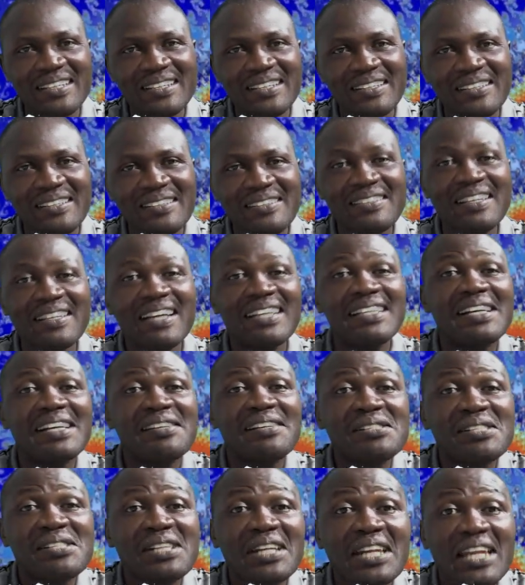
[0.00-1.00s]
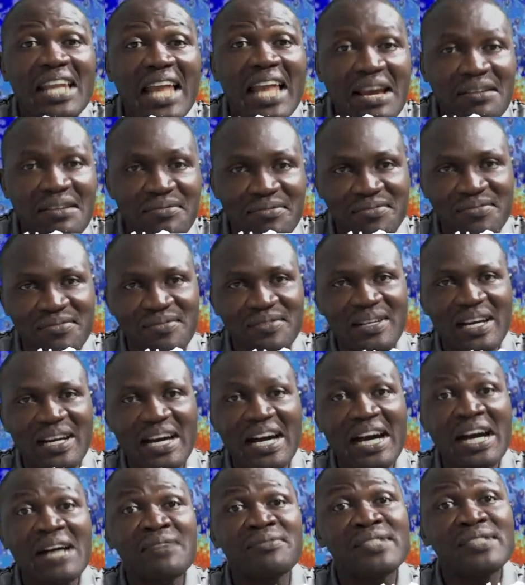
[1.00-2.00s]
that there is life
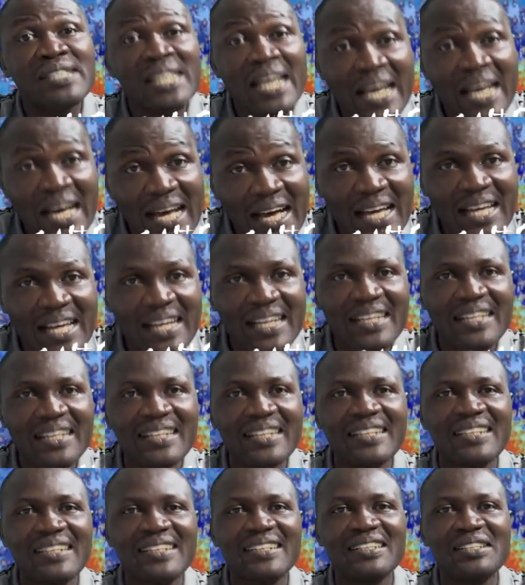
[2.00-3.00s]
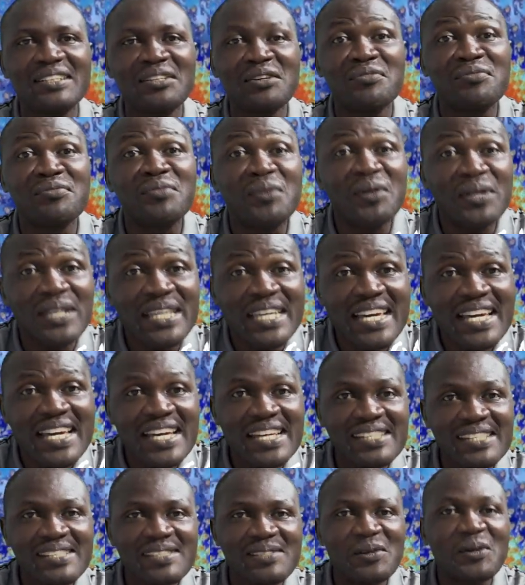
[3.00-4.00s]
after your 4
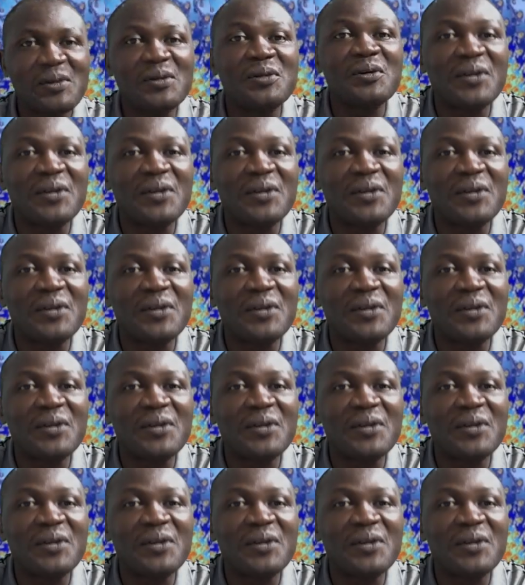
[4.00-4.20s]
years or your